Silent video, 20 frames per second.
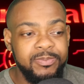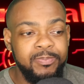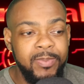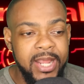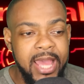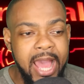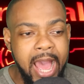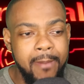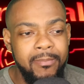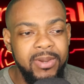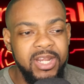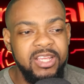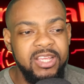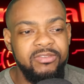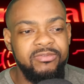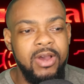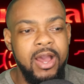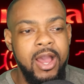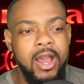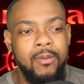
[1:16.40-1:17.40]
this player,
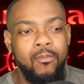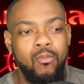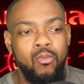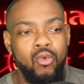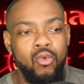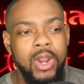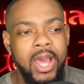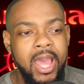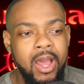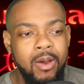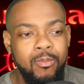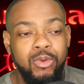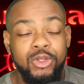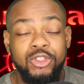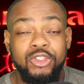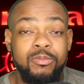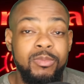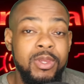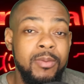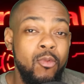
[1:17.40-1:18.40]
I believe, will
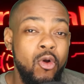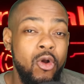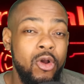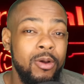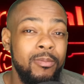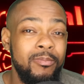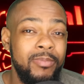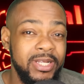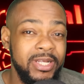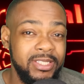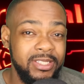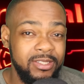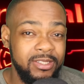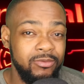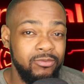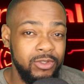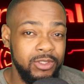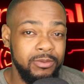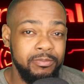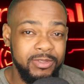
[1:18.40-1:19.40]
help us to be more
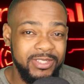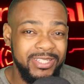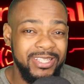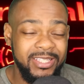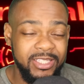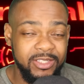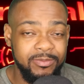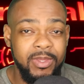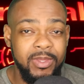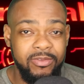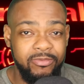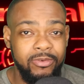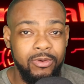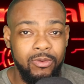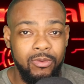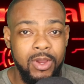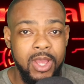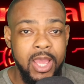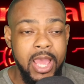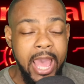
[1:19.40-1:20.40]
competitive with City's
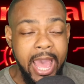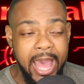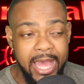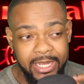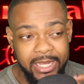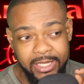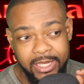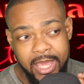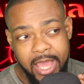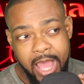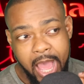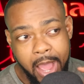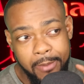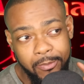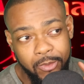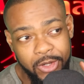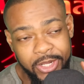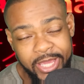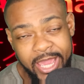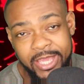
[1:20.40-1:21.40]
midfield. And
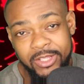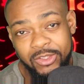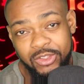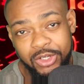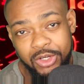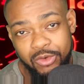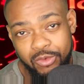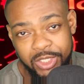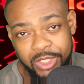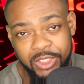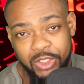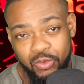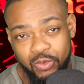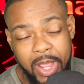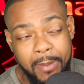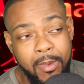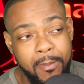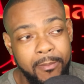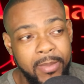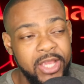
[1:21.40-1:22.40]
I'm going to get into the
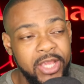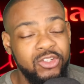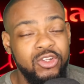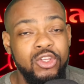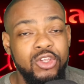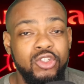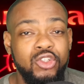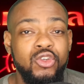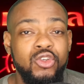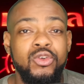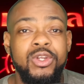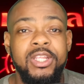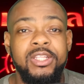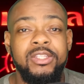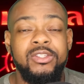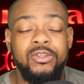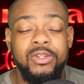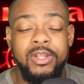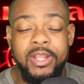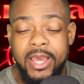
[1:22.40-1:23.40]
reasons why. But make sure you
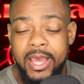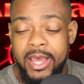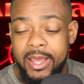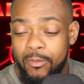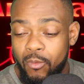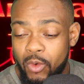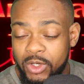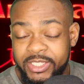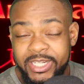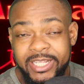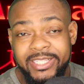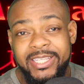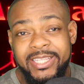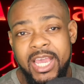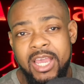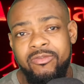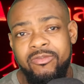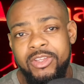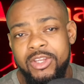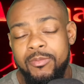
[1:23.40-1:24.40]
tune in to watch
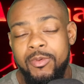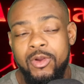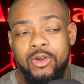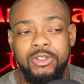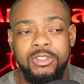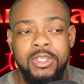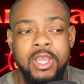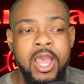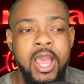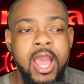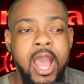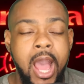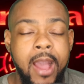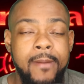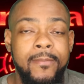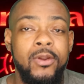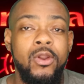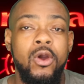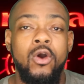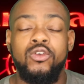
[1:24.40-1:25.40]
the entire video, because
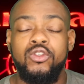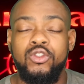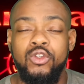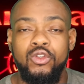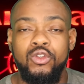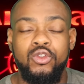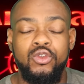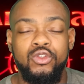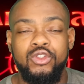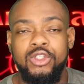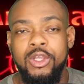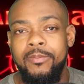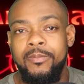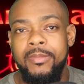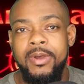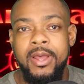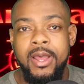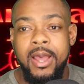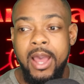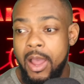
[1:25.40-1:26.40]
I'm going to also do
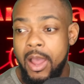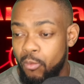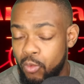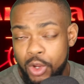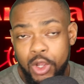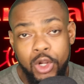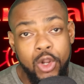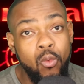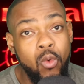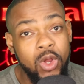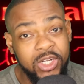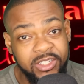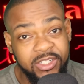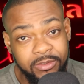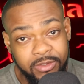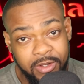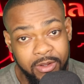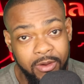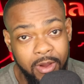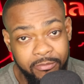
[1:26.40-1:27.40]
some... we're going to
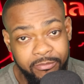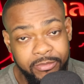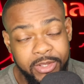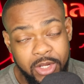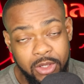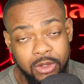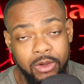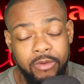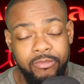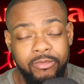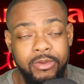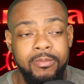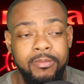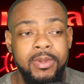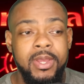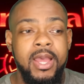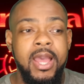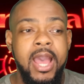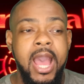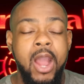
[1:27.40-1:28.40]
watch a video
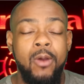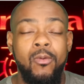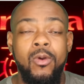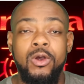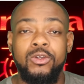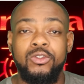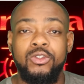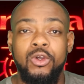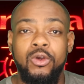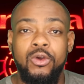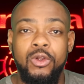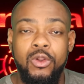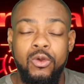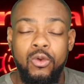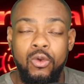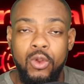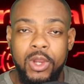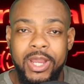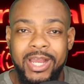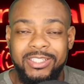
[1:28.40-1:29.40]
of him, and we're
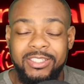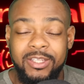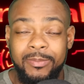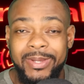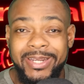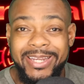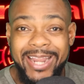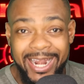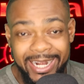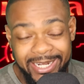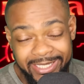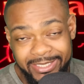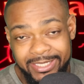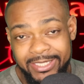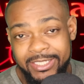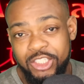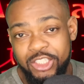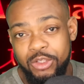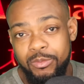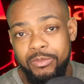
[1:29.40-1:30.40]
also going to look at some
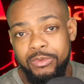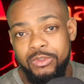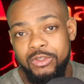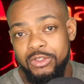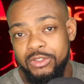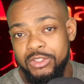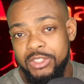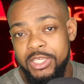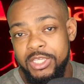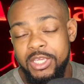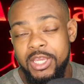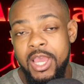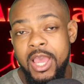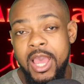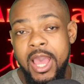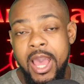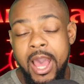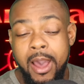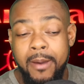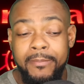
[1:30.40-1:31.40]
analysis to
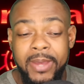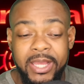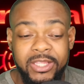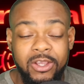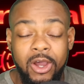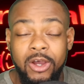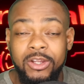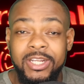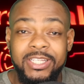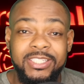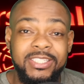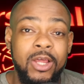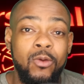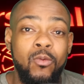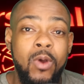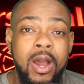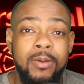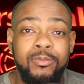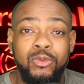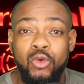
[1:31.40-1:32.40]
see, better
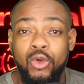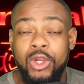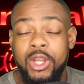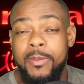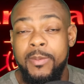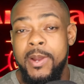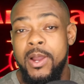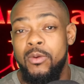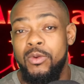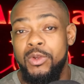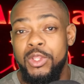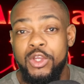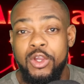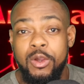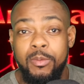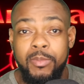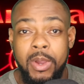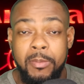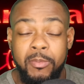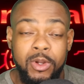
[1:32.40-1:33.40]
understand what I'm talking about.
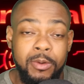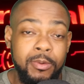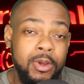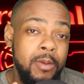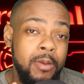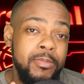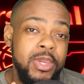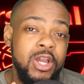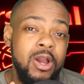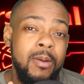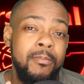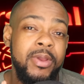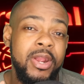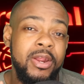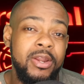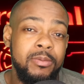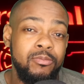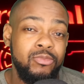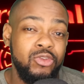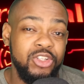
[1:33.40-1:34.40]
I'm going to be
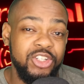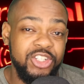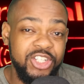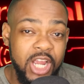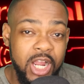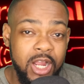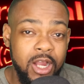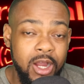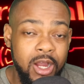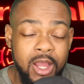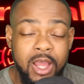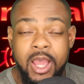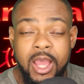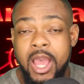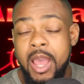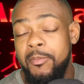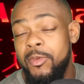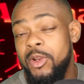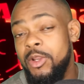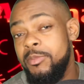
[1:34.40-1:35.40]
comparing him to
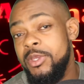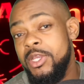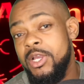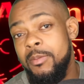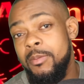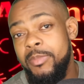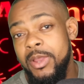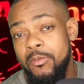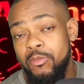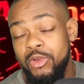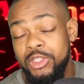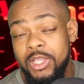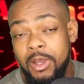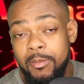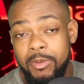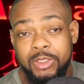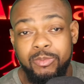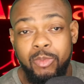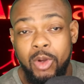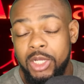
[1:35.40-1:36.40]
Xhaka. I'm going to be
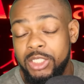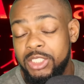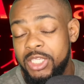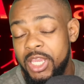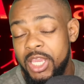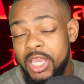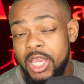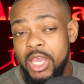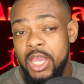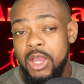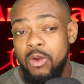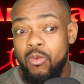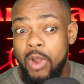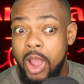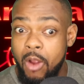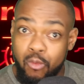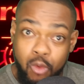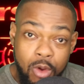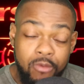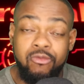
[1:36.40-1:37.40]
comparing with Thomas Partey,
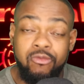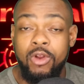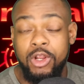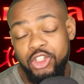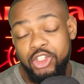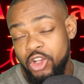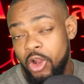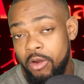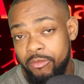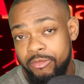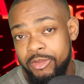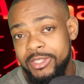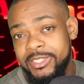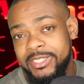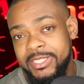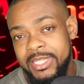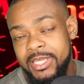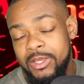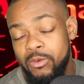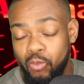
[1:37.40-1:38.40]
with Rodri,
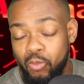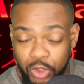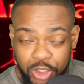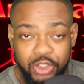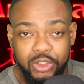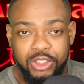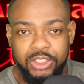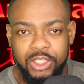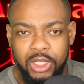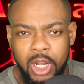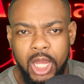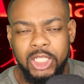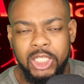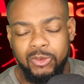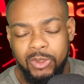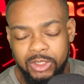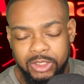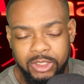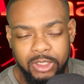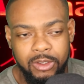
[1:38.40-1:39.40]
obviously, which is
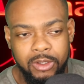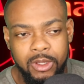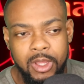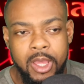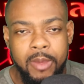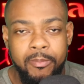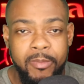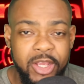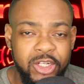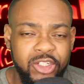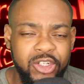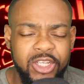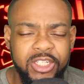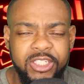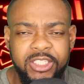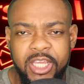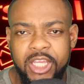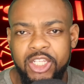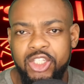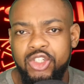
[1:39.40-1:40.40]
the last one. So
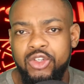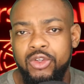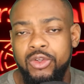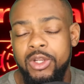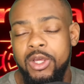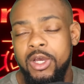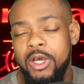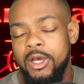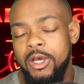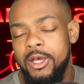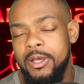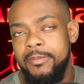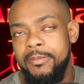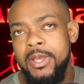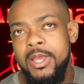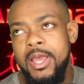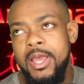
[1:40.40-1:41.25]
make sure you stay tuned,